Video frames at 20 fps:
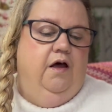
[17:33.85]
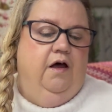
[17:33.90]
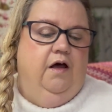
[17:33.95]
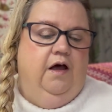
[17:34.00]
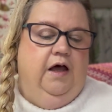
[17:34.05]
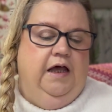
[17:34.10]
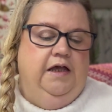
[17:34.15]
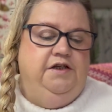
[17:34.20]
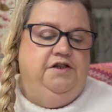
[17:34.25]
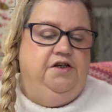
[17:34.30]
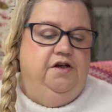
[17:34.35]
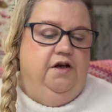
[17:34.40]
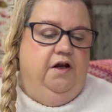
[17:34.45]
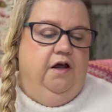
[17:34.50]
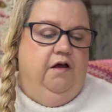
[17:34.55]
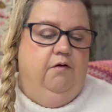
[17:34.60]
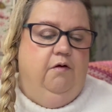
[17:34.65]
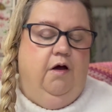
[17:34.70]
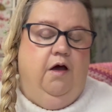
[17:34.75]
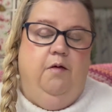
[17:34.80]
As you
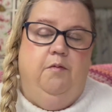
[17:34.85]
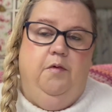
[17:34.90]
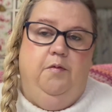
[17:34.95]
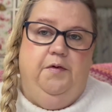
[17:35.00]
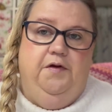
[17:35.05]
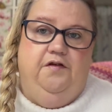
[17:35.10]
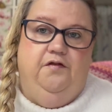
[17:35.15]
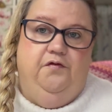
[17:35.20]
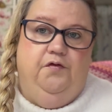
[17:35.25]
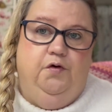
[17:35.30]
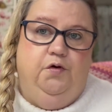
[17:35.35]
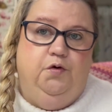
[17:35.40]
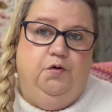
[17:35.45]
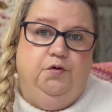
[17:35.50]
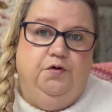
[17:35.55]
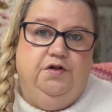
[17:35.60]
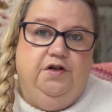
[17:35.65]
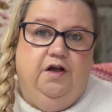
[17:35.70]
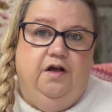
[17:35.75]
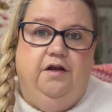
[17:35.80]
know, I'm a bit of a
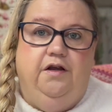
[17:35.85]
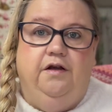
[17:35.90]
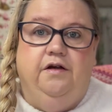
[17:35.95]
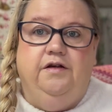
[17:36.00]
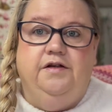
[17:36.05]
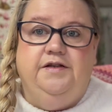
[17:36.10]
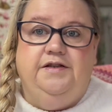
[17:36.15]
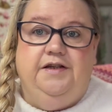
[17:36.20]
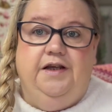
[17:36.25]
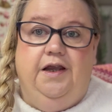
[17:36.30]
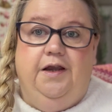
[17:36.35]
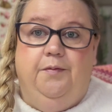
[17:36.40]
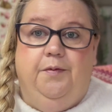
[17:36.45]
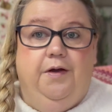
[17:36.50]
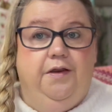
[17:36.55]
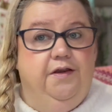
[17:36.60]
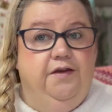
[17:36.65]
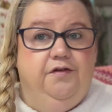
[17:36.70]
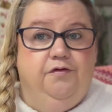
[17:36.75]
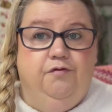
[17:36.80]
hoarder. You can see
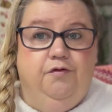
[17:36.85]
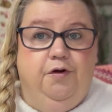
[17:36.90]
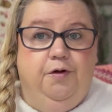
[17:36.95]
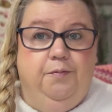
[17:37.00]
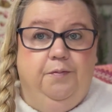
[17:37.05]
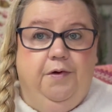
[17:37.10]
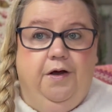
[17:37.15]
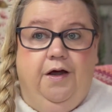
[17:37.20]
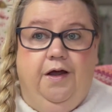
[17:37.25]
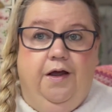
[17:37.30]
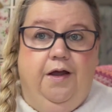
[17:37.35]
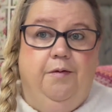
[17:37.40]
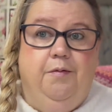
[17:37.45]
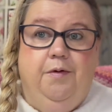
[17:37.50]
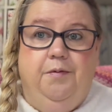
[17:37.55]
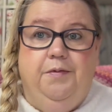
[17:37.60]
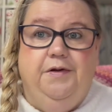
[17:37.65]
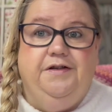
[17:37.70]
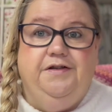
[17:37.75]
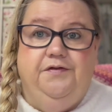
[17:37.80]
by this room, I am
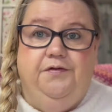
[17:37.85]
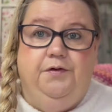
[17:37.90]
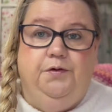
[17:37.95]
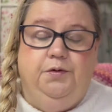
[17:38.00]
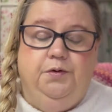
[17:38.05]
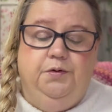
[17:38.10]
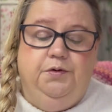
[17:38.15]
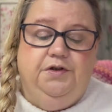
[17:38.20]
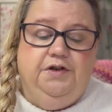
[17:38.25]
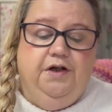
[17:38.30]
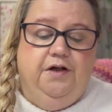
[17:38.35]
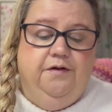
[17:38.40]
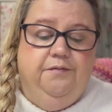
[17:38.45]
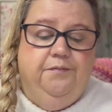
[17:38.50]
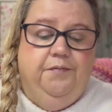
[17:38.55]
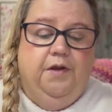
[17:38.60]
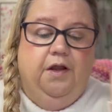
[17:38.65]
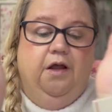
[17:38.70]
a bit of a hoarder.